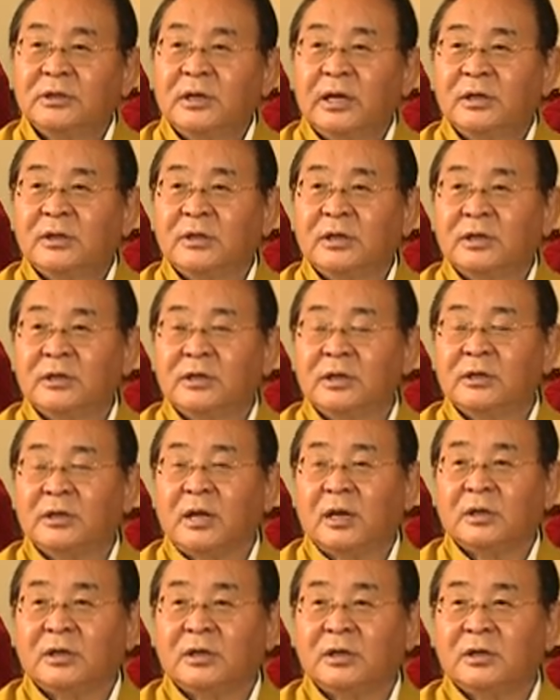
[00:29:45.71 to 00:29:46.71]
then she did
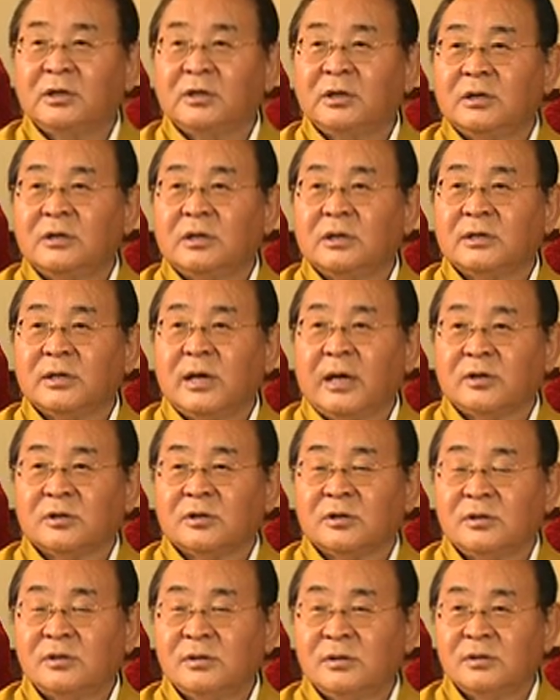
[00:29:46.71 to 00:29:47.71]
that. She did the
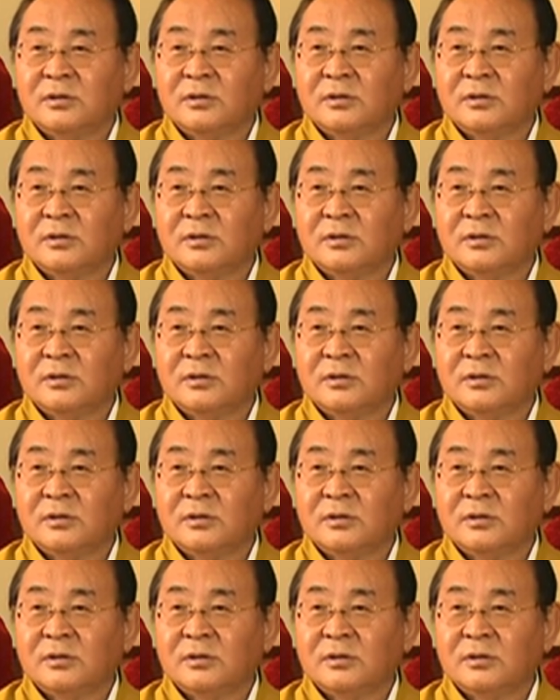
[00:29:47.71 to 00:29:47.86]
session,